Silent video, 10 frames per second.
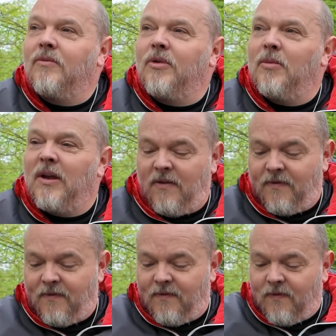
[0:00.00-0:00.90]
probably
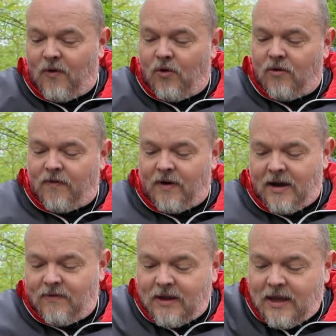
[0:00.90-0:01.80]
4 or
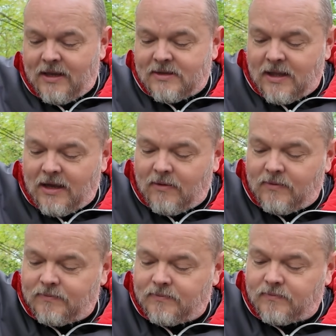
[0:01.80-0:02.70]
5 days now,
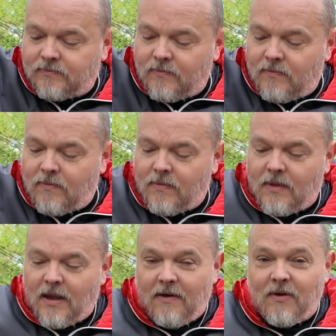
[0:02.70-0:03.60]

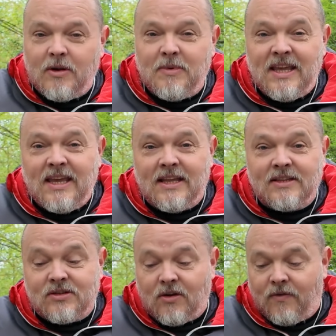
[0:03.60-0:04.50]
I've only been eating
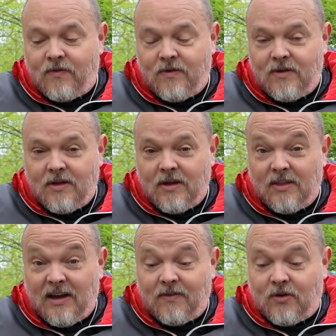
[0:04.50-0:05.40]
stuff
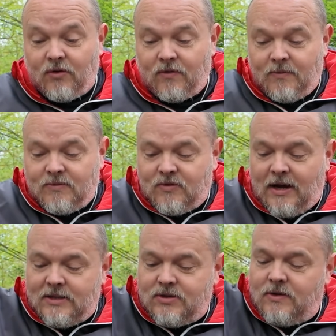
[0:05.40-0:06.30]
that I've cooked from
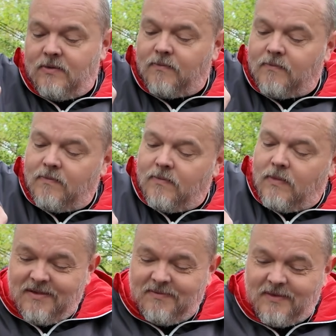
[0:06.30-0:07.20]
scratch.
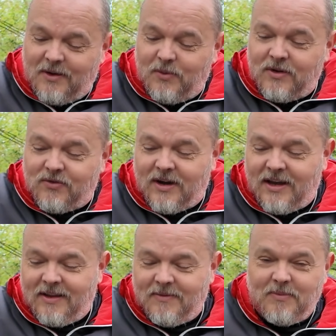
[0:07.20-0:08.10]
I want to try
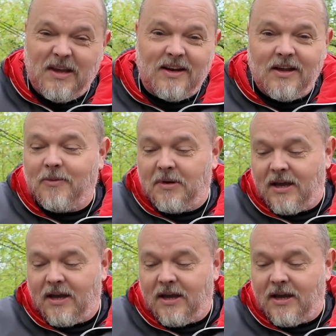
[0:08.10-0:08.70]
and be a little bit